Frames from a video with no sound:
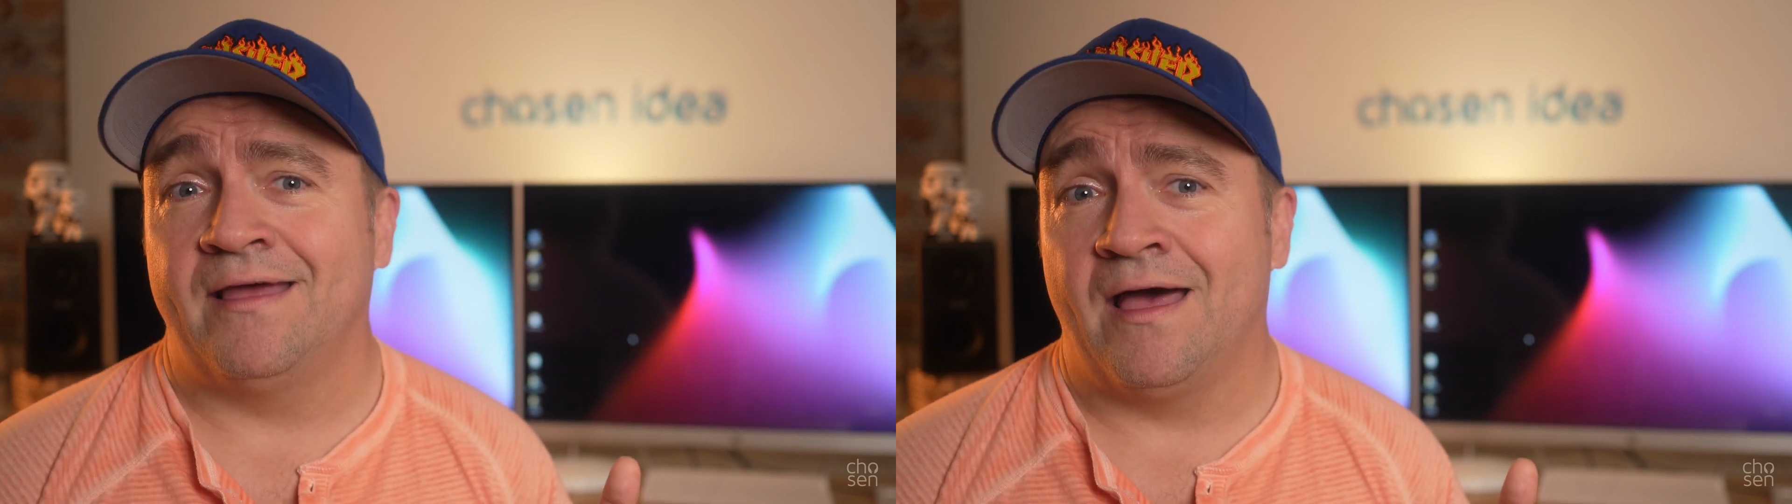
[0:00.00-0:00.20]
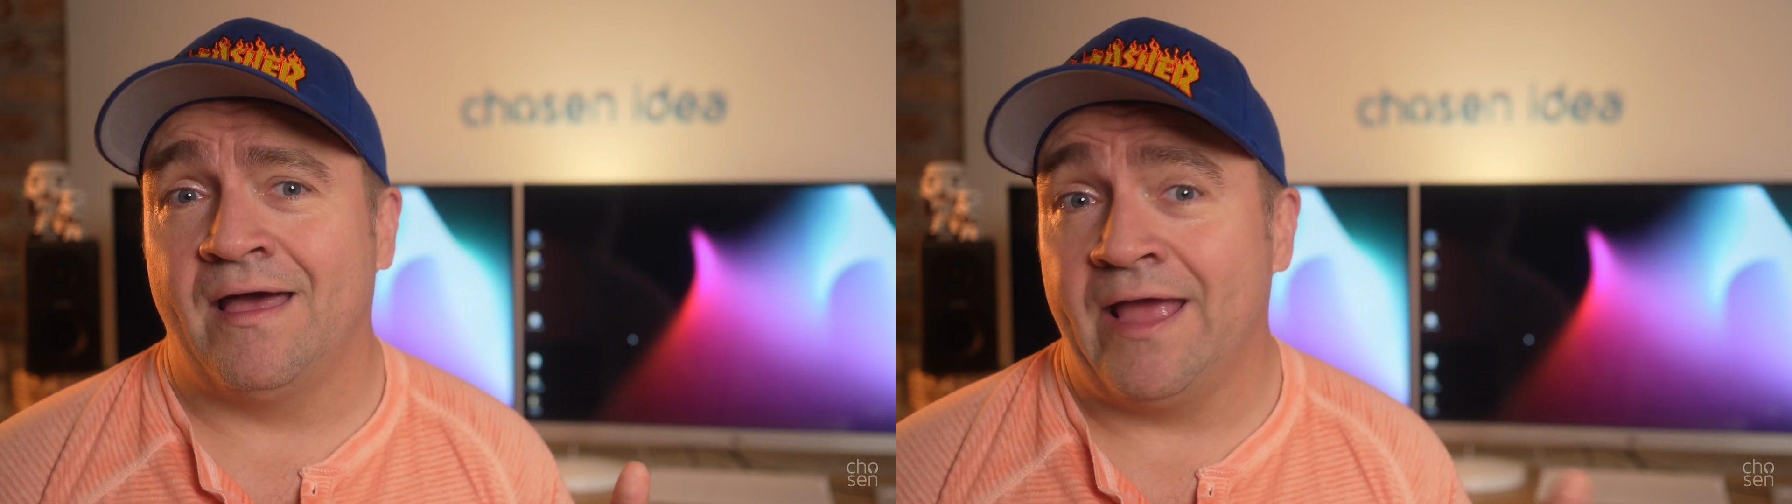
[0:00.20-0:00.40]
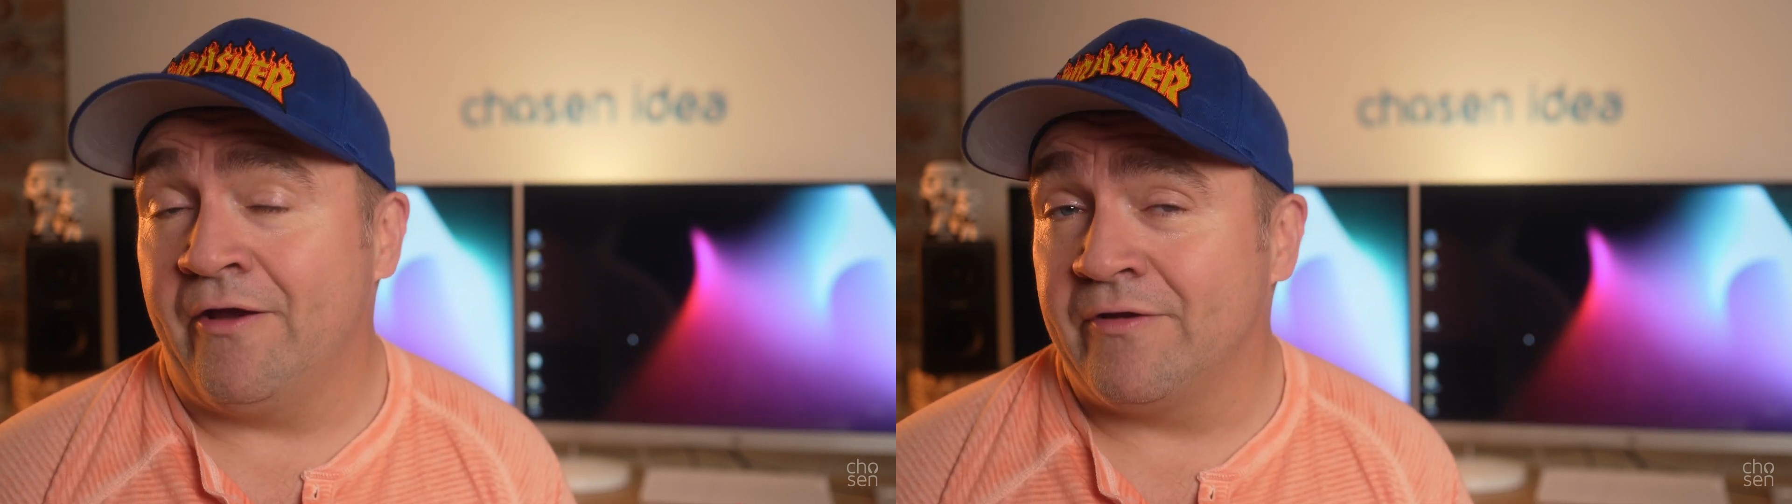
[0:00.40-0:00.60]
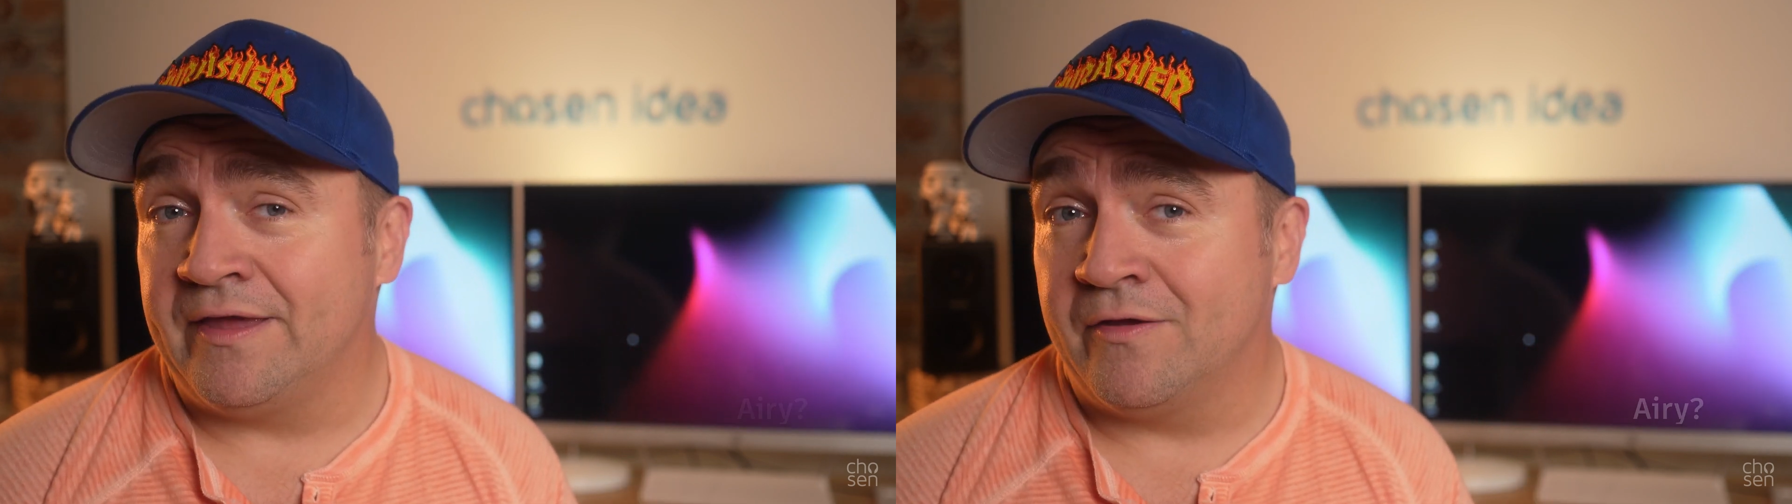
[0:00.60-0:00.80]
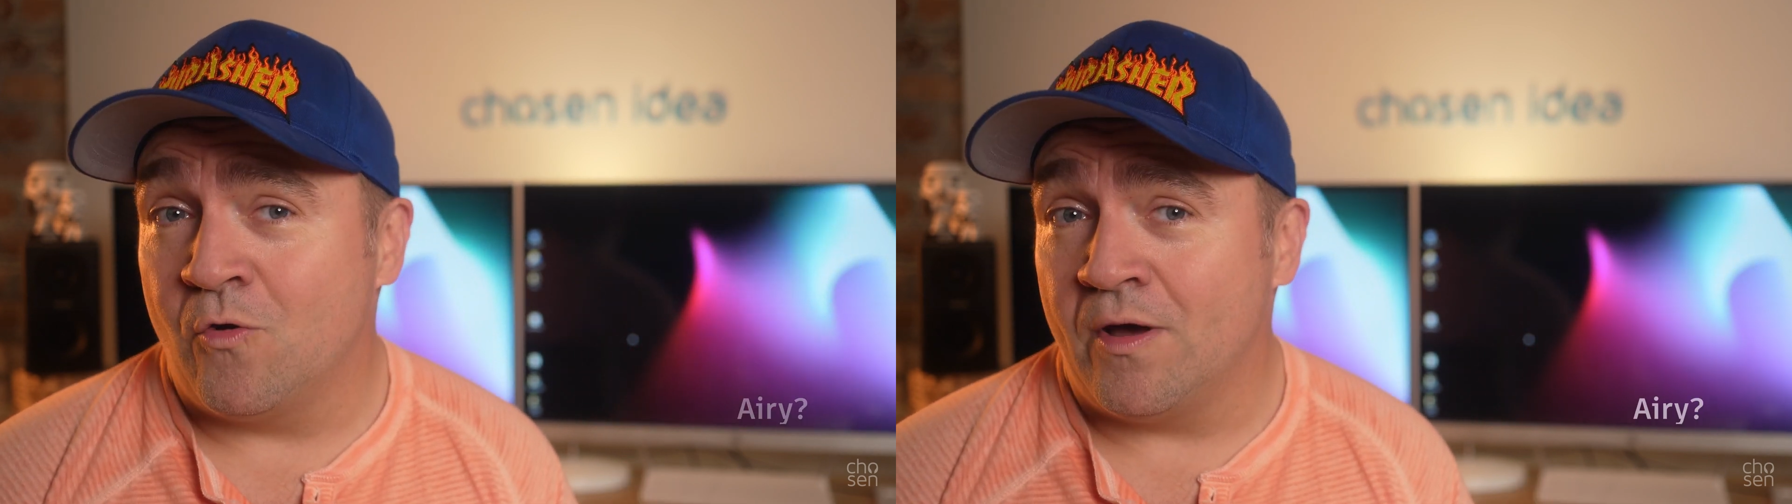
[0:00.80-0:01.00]

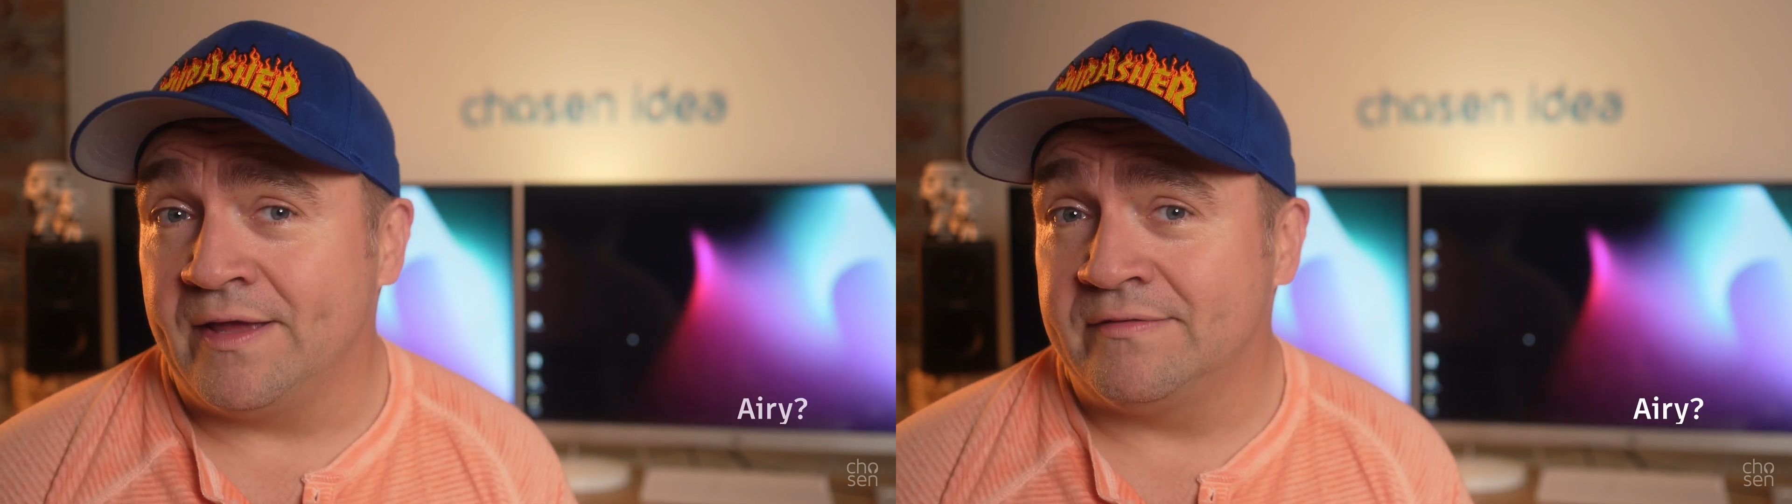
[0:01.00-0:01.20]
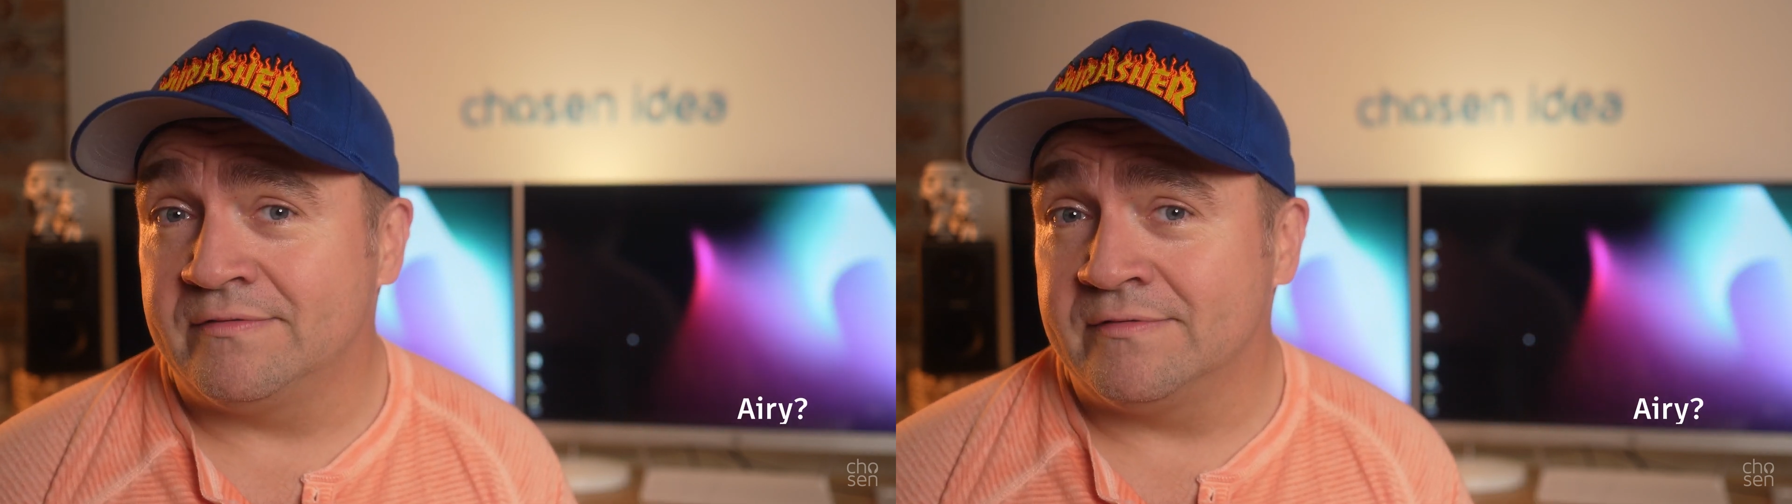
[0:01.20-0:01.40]
ARRI quite